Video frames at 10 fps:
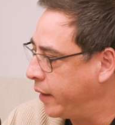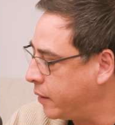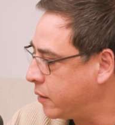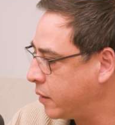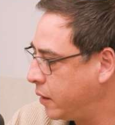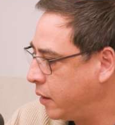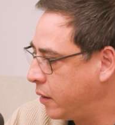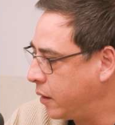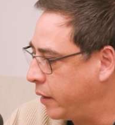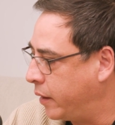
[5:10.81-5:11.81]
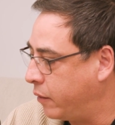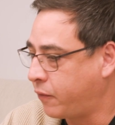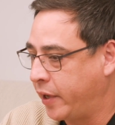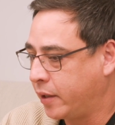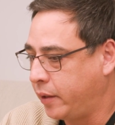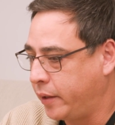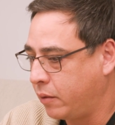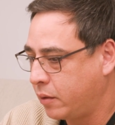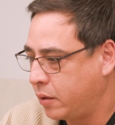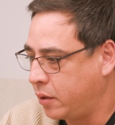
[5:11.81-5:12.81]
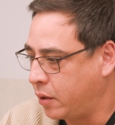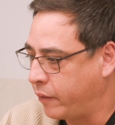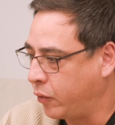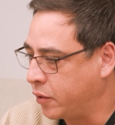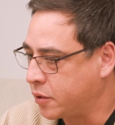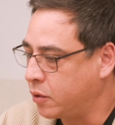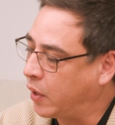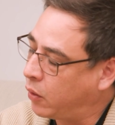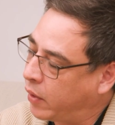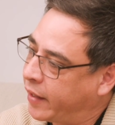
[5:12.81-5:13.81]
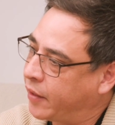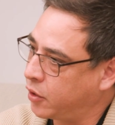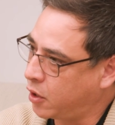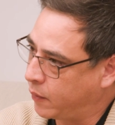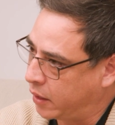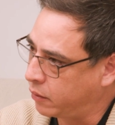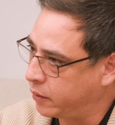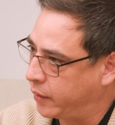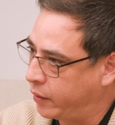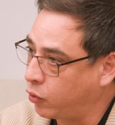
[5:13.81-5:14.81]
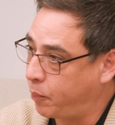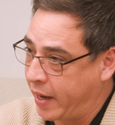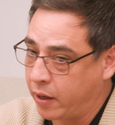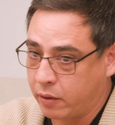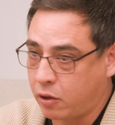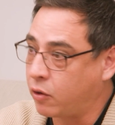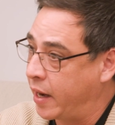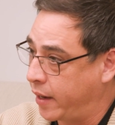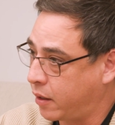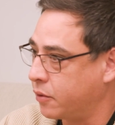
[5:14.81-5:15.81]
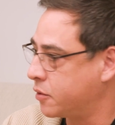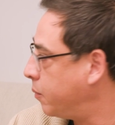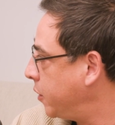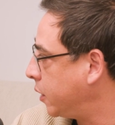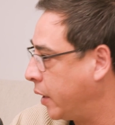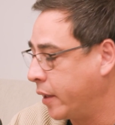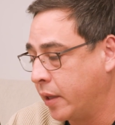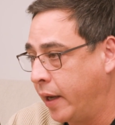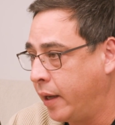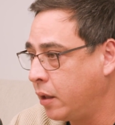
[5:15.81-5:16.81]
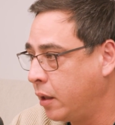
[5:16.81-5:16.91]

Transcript: And frankly, every once in a while I'd have to go out and repair a crack or something like that.